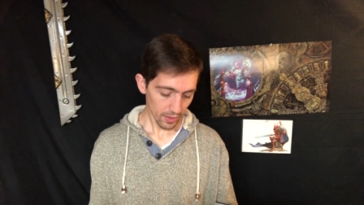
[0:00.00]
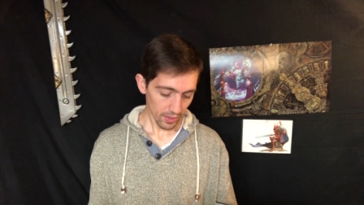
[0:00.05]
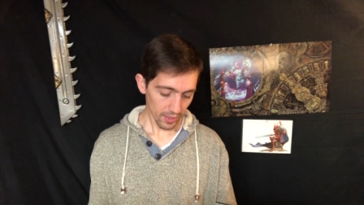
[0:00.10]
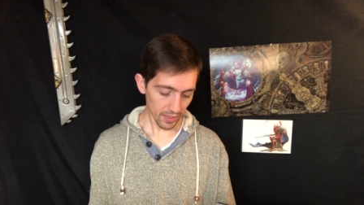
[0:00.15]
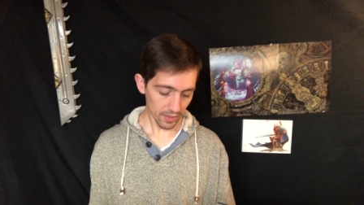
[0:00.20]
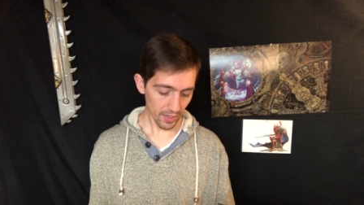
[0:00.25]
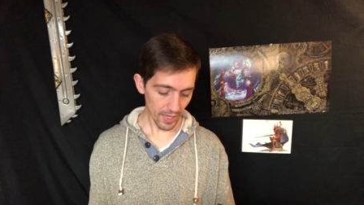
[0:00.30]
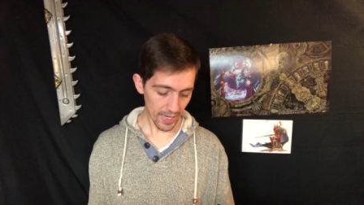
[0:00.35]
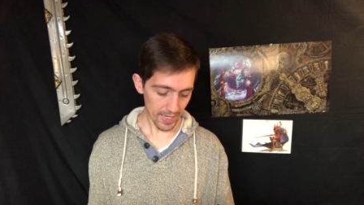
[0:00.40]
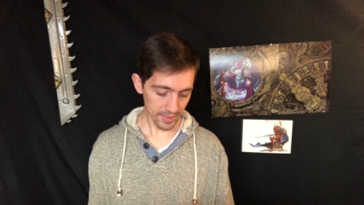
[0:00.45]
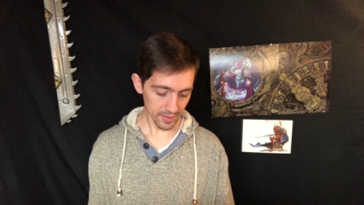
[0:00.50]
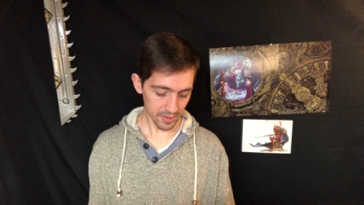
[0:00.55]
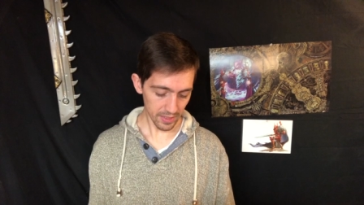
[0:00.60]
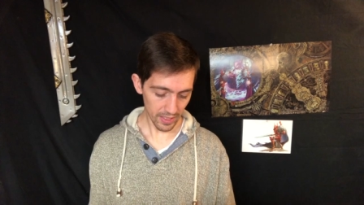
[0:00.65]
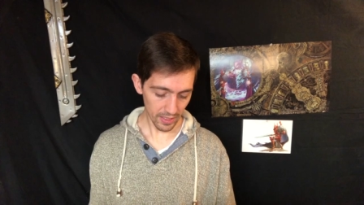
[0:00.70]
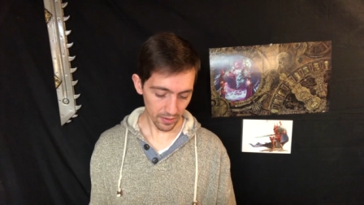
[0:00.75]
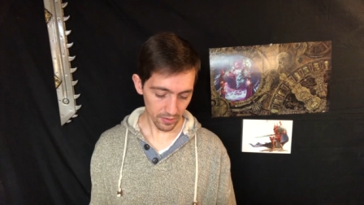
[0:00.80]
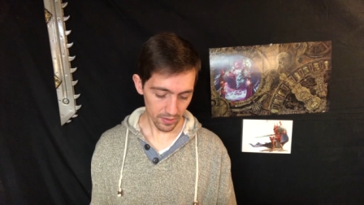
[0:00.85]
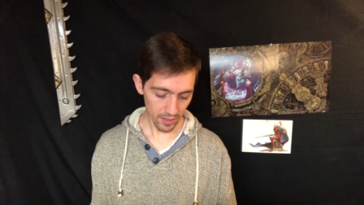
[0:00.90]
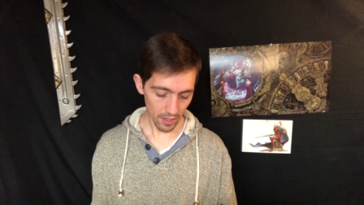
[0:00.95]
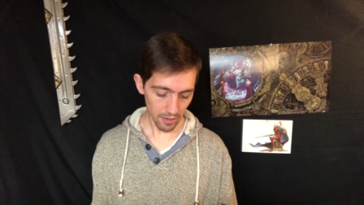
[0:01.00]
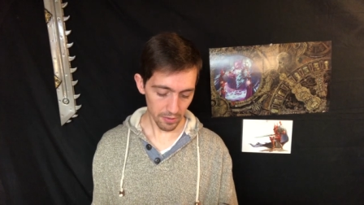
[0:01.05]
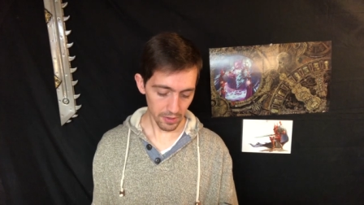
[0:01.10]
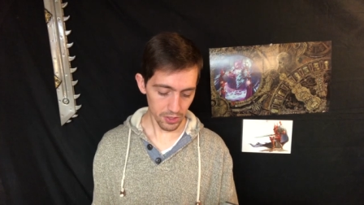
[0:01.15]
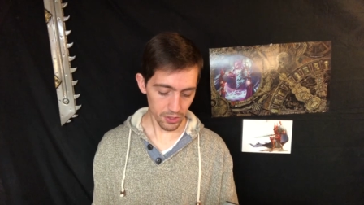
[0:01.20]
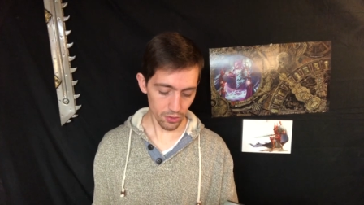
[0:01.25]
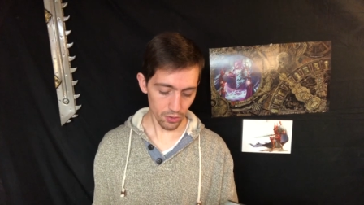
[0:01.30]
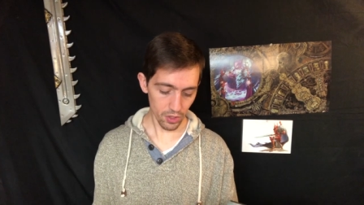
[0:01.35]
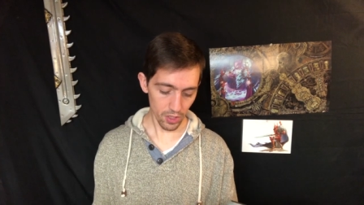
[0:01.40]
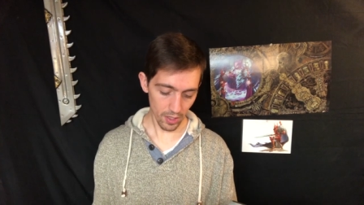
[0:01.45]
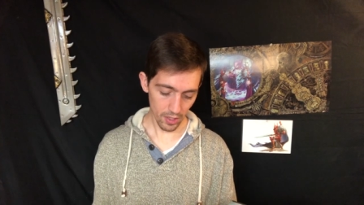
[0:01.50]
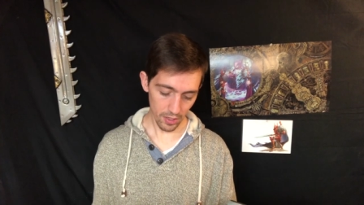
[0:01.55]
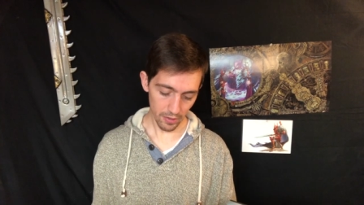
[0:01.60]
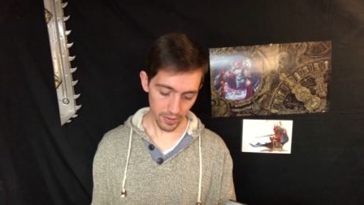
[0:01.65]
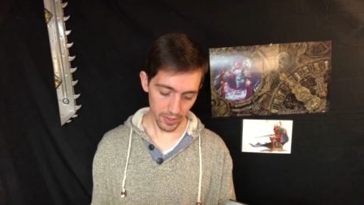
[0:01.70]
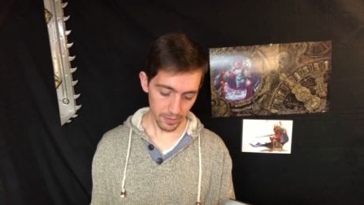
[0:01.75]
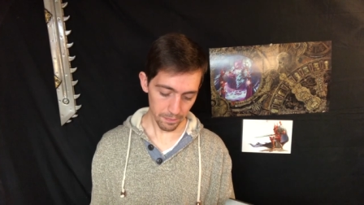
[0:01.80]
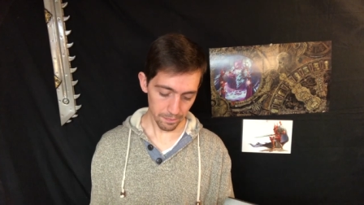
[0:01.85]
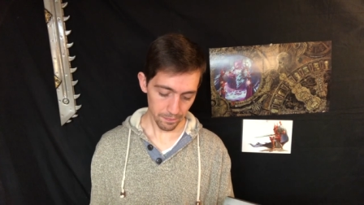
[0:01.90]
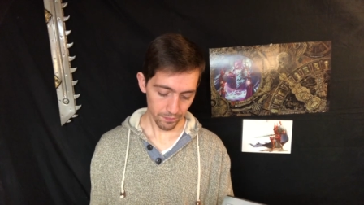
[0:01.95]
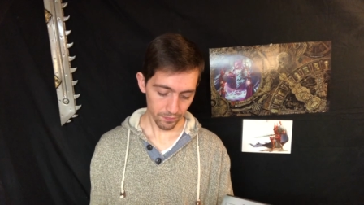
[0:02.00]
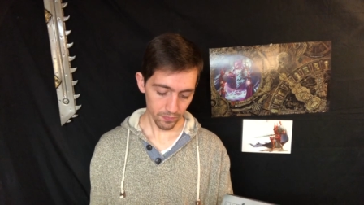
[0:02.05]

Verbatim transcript: It has the Aeldari Drukhari,